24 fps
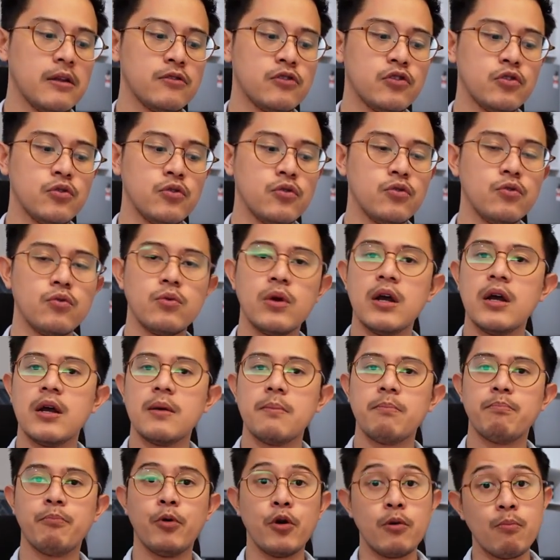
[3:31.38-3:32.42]
to
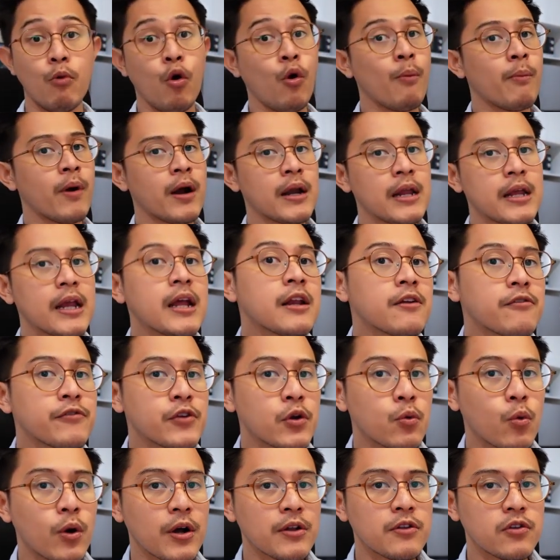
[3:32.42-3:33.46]
put more money in if
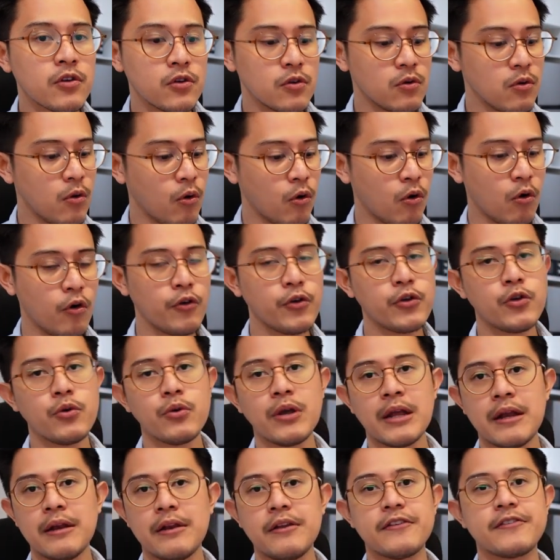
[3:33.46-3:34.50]
you want to, or you
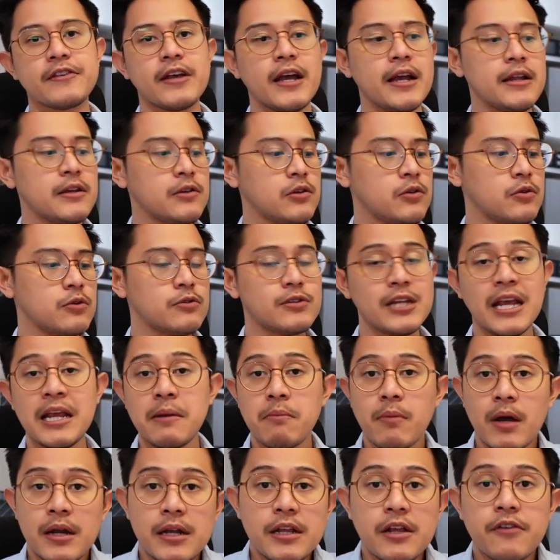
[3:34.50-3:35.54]
can decide to
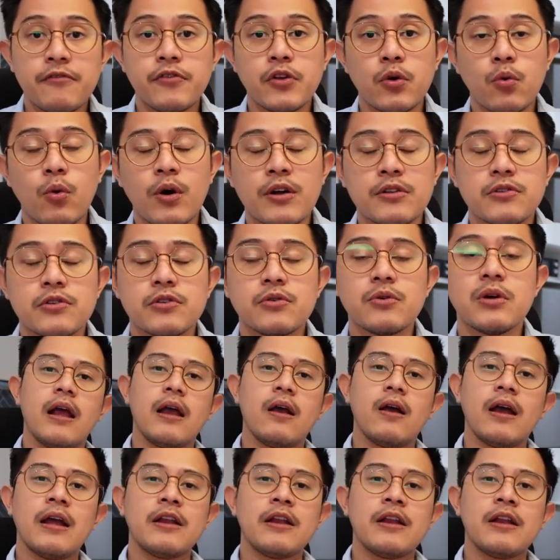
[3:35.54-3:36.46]
take money if you want to.